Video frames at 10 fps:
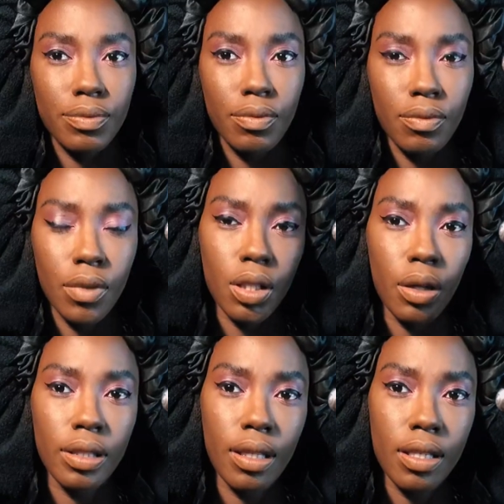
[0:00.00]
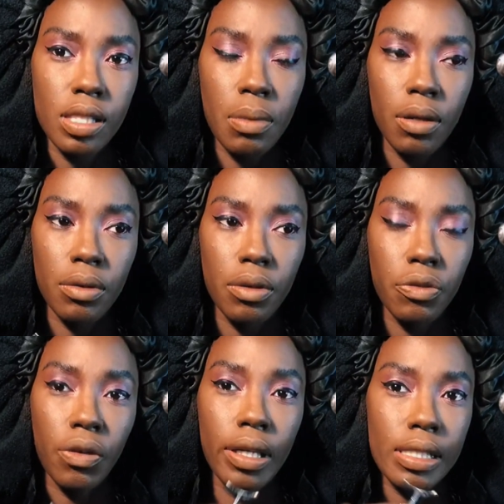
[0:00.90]
You know, I think it's about
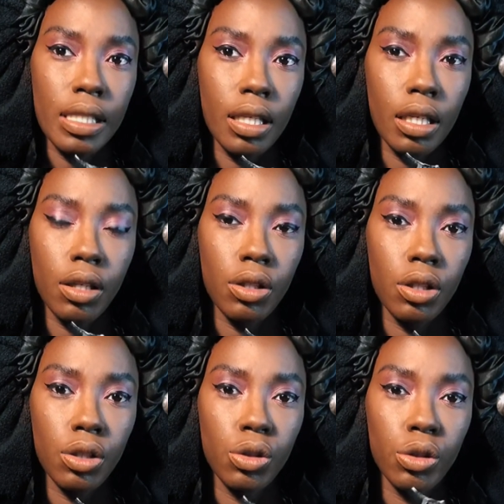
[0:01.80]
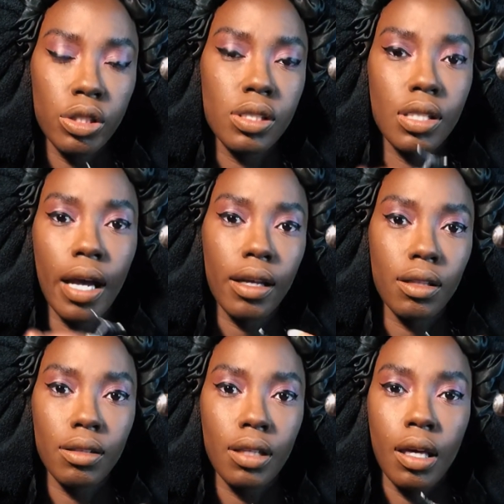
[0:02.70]
finding your style
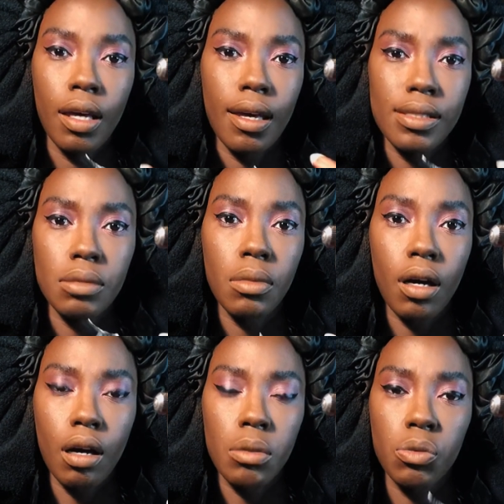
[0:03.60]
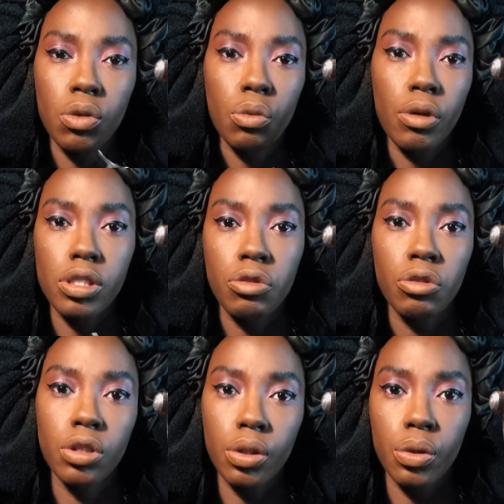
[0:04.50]
as a mom and what works for
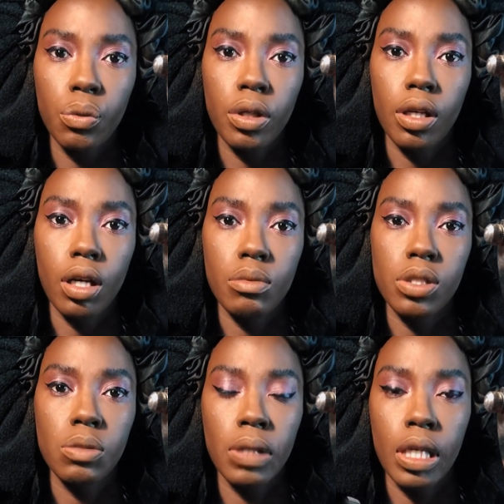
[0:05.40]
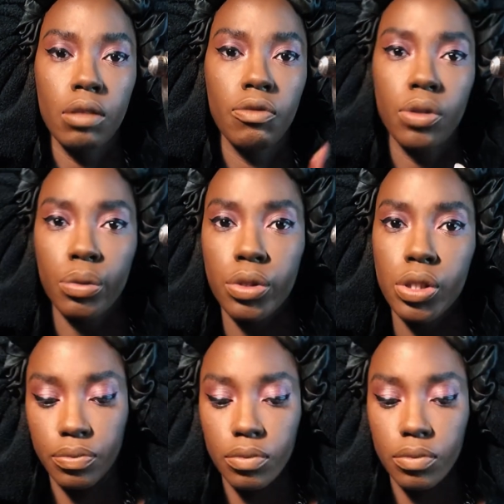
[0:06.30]
you when it comes to being an influencer.